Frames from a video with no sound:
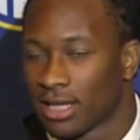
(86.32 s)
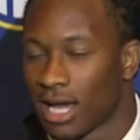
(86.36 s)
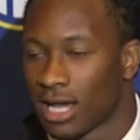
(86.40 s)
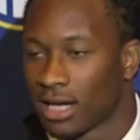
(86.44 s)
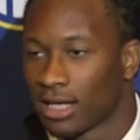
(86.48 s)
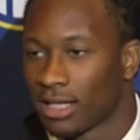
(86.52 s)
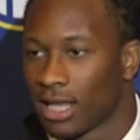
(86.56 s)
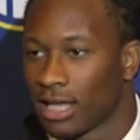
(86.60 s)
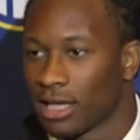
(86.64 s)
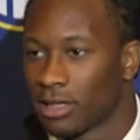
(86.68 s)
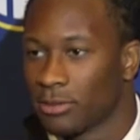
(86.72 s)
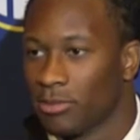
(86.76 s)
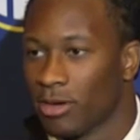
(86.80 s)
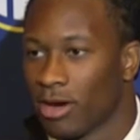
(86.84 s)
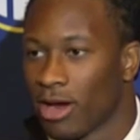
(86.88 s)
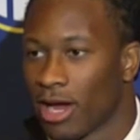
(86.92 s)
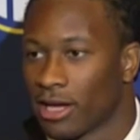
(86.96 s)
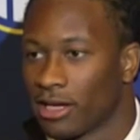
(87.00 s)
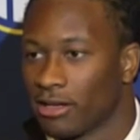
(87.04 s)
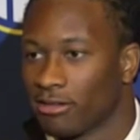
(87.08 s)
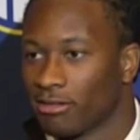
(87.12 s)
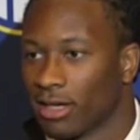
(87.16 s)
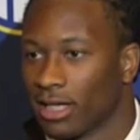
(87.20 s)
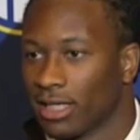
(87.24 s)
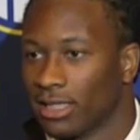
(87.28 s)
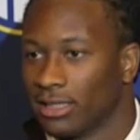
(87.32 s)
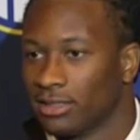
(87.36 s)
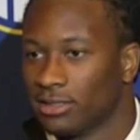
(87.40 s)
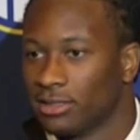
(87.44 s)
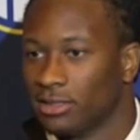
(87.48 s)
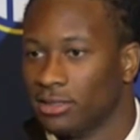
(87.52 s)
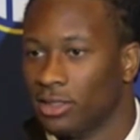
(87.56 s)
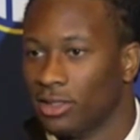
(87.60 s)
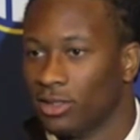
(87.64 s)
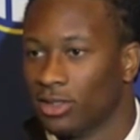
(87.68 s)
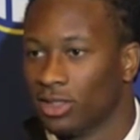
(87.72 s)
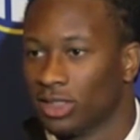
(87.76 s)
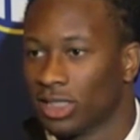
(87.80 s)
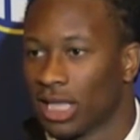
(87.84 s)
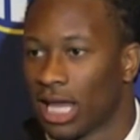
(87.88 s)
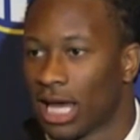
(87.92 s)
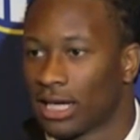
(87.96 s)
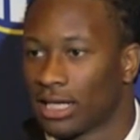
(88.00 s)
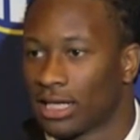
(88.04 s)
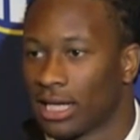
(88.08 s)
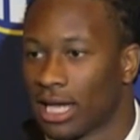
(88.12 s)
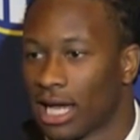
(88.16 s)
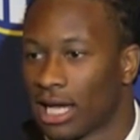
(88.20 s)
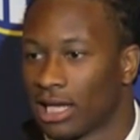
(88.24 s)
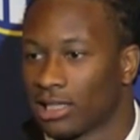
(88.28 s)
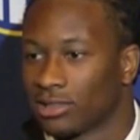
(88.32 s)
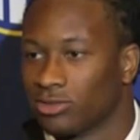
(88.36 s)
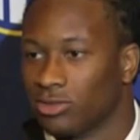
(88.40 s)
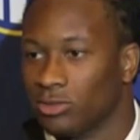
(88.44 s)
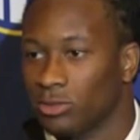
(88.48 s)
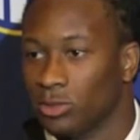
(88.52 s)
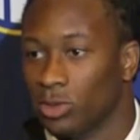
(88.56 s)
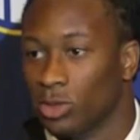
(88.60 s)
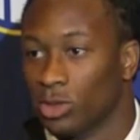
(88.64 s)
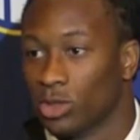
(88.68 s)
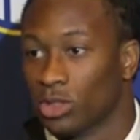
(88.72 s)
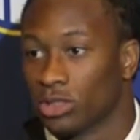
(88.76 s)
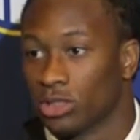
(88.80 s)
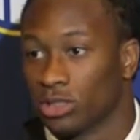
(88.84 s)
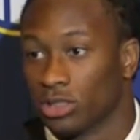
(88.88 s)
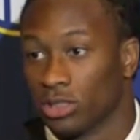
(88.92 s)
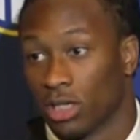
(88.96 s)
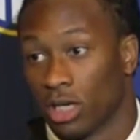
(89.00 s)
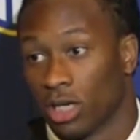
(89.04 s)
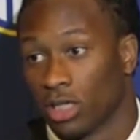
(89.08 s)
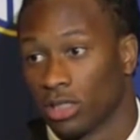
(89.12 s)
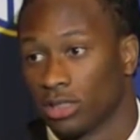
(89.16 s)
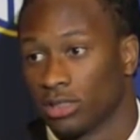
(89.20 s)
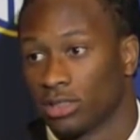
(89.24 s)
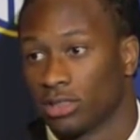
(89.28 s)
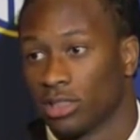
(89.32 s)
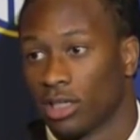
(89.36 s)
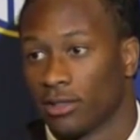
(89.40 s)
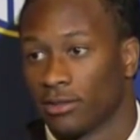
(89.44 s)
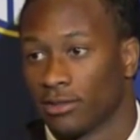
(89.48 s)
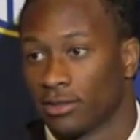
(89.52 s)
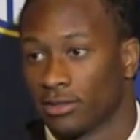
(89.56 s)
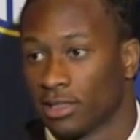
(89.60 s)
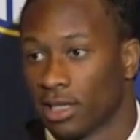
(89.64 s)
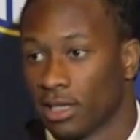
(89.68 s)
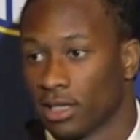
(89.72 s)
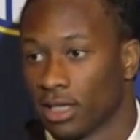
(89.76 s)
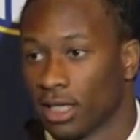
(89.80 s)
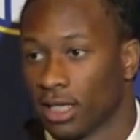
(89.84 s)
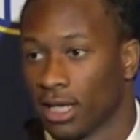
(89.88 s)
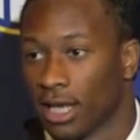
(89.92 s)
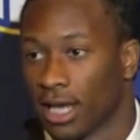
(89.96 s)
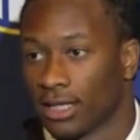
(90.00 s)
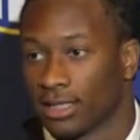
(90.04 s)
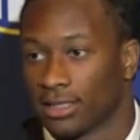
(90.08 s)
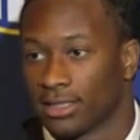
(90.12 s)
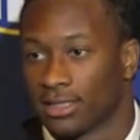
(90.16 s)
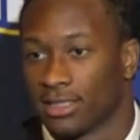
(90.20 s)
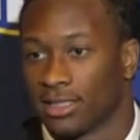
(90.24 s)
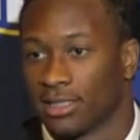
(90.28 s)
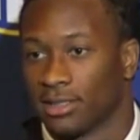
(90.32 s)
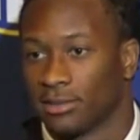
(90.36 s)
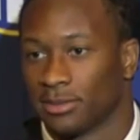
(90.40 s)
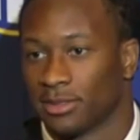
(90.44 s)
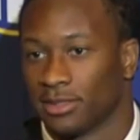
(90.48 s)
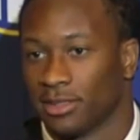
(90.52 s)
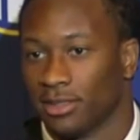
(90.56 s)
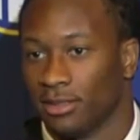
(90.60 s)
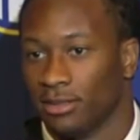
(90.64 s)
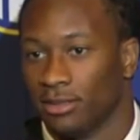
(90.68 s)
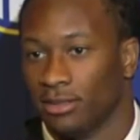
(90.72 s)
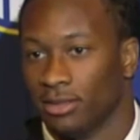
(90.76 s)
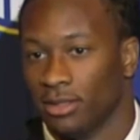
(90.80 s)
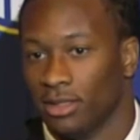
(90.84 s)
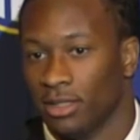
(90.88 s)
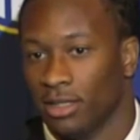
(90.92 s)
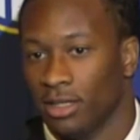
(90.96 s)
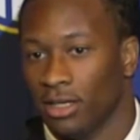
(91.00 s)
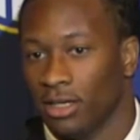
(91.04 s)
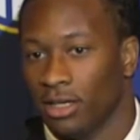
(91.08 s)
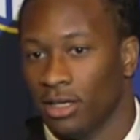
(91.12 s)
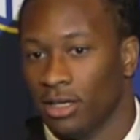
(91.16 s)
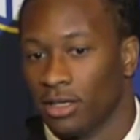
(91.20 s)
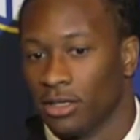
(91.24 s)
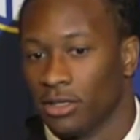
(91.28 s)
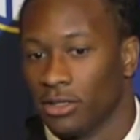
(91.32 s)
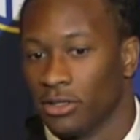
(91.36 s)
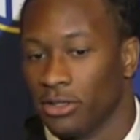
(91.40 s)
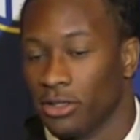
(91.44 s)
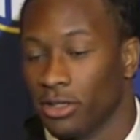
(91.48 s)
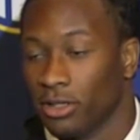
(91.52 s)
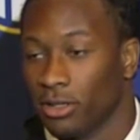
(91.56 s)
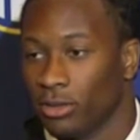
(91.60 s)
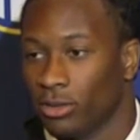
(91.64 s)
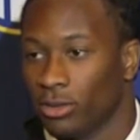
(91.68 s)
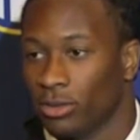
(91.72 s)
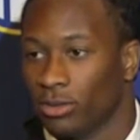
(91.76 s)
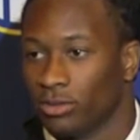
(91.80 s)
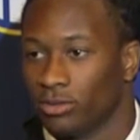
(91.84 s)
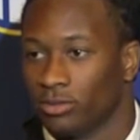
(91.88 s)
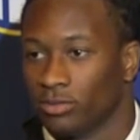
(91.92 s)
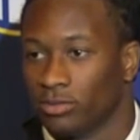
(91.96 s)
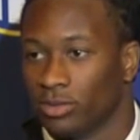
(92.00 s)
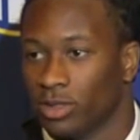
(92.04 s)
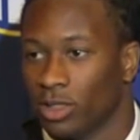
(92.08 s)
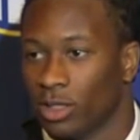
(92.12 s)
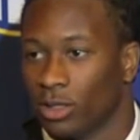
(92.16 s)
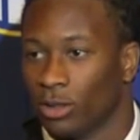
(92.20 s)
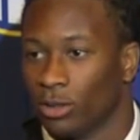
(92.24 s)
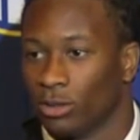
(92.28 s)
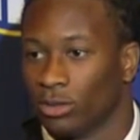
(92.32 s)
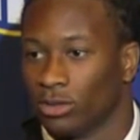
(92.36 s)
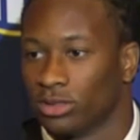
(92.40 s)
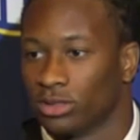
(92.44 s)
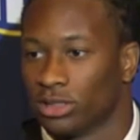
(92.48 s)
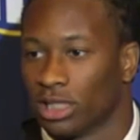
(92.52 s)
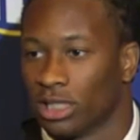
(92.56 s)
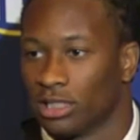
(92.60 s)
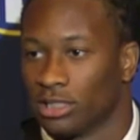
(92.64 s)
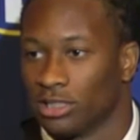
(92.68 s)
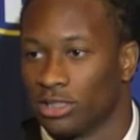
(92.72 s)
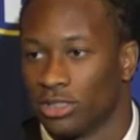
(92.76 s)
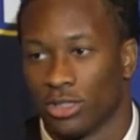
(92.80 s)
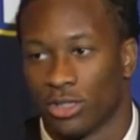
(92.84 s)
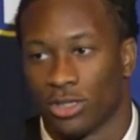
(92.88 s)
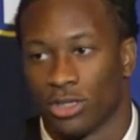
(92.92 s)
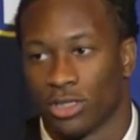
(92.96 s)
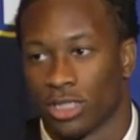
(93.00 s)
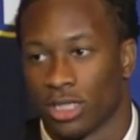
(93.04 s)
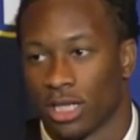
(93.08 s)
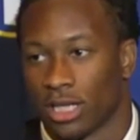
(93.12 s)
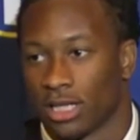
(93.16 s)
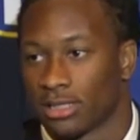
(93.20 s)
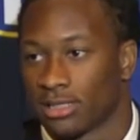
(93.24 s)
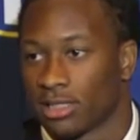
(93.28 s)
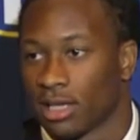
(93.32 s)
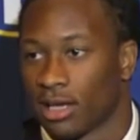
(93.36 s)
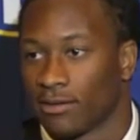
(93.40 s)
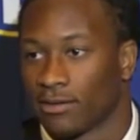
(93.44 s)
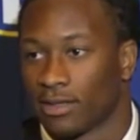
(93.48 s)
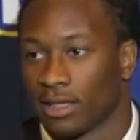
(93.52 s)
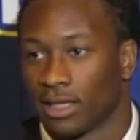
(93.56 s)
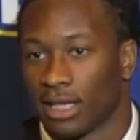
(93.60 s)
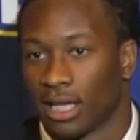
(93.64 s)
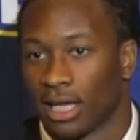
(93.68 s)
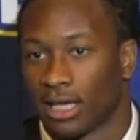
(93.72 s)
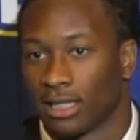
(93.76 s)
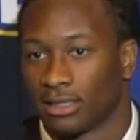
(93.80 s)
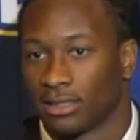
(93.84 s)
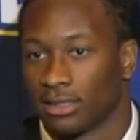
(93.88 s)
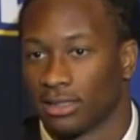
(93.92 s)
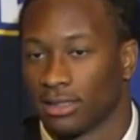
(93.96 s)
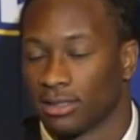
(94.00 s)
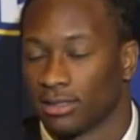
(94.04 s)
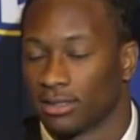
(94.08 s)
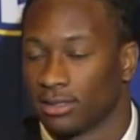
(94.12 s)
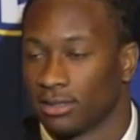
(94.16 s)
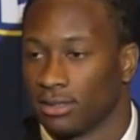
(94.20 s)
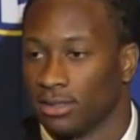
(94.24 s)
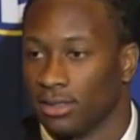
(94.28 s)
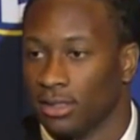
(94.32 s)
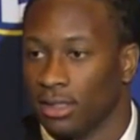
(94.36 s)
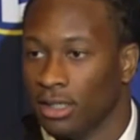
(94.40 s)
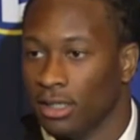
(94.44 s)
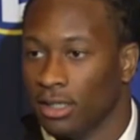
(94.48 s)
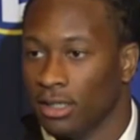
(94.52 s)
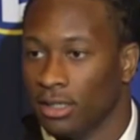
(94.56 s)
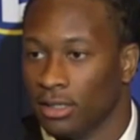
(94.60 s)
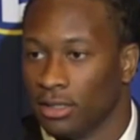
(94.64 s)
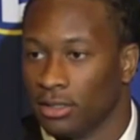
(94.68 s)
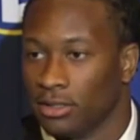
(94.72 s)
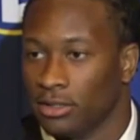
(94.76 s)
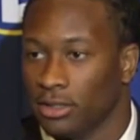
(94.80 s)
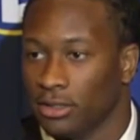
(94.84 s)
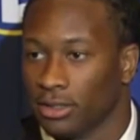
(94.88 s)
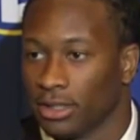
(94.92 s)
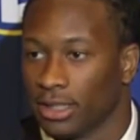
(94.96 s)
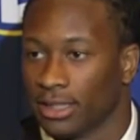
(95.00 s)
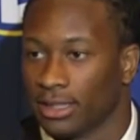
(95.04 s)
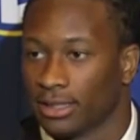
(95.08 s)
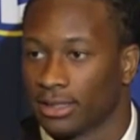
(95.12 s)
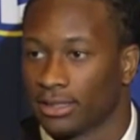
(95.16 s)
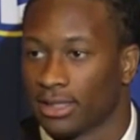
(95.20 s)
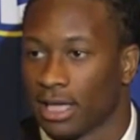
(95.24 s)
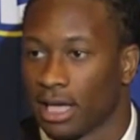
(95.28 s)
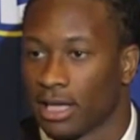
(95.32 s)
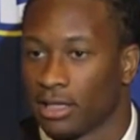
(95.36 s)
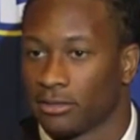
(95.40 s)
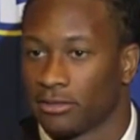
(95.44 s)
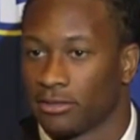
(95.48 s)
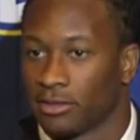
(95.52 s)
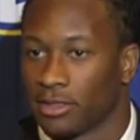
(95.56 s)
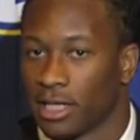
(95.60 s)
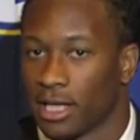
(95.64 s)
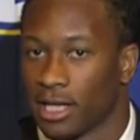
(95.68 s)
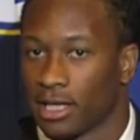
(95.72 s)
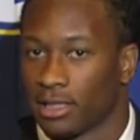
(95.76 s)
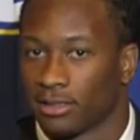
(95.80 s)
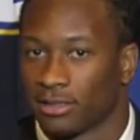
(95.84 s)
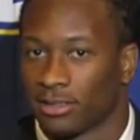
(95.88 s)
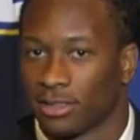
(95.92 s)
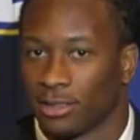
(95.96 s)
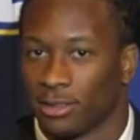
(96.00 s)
kind of like bragging rights. A lot of guys from Georgia are on the South Carolina team, so the whole state of Georgia and South Carolina just get excited for that.